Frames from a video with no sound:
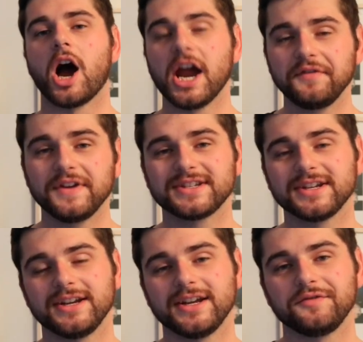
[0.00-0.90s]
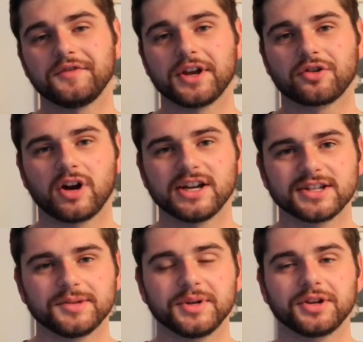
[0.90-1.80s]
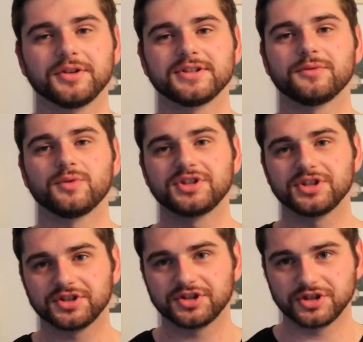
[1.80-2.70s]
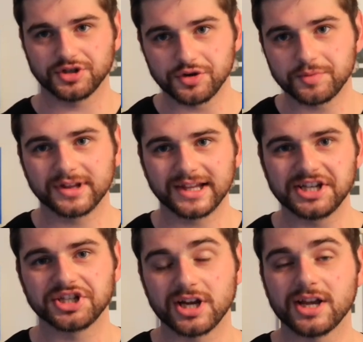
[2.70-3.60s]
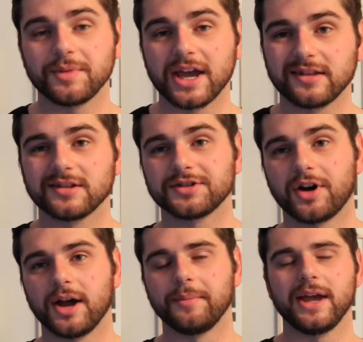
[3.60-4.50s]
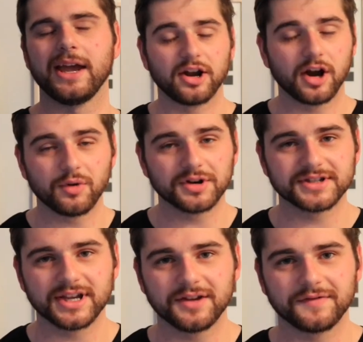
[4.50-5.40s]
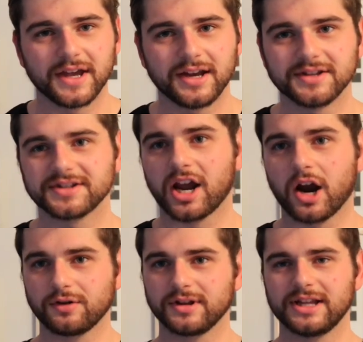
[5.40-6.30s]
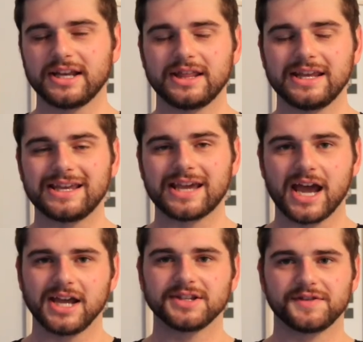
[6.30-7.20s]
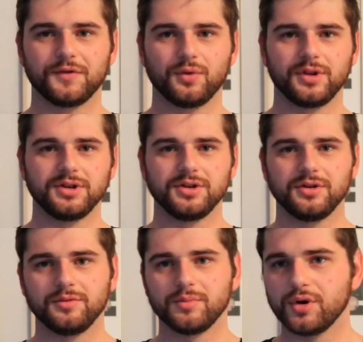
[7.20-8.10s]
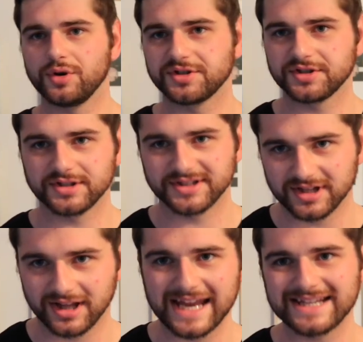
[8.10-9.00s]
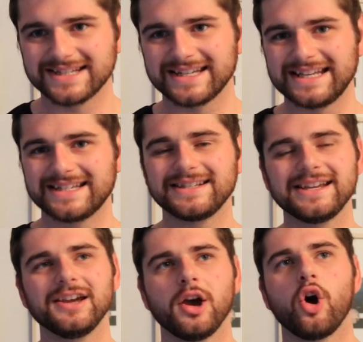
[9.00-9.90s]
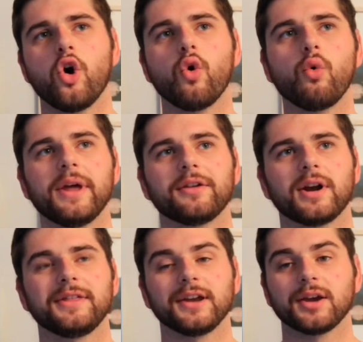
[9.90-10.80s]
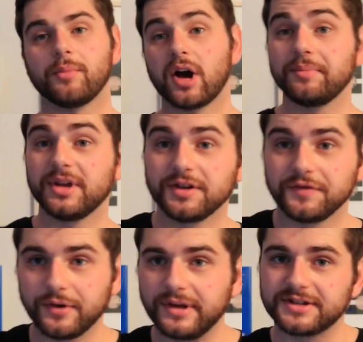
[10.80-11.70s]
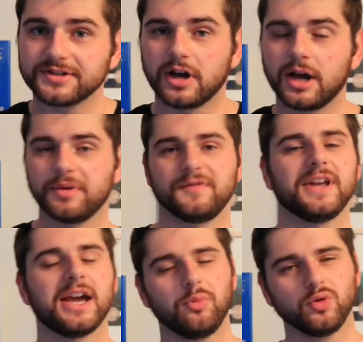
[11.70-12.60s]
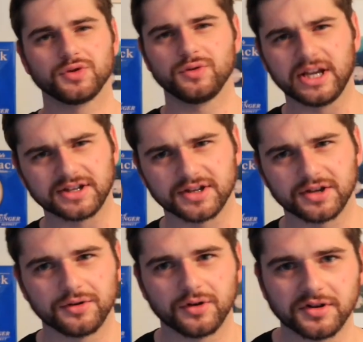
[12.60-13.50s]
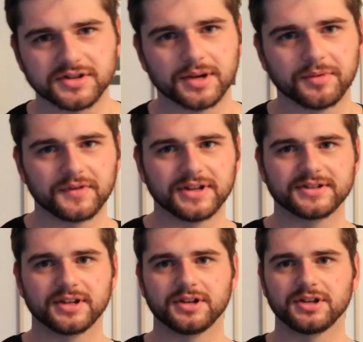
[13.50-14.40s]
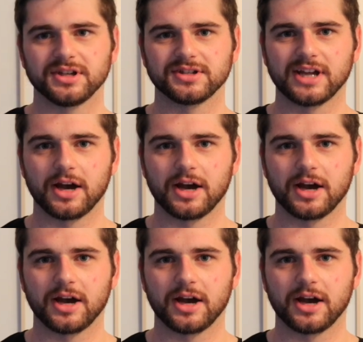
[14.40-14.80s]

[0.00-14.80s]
I invested in Fiat Chrysler because it was just stupidly cheap at the time. And I want to see if that is currently the case for the new merged Stellantis entity, or whether I think it might be in a few years' time if they're able to execute on some of these synergies.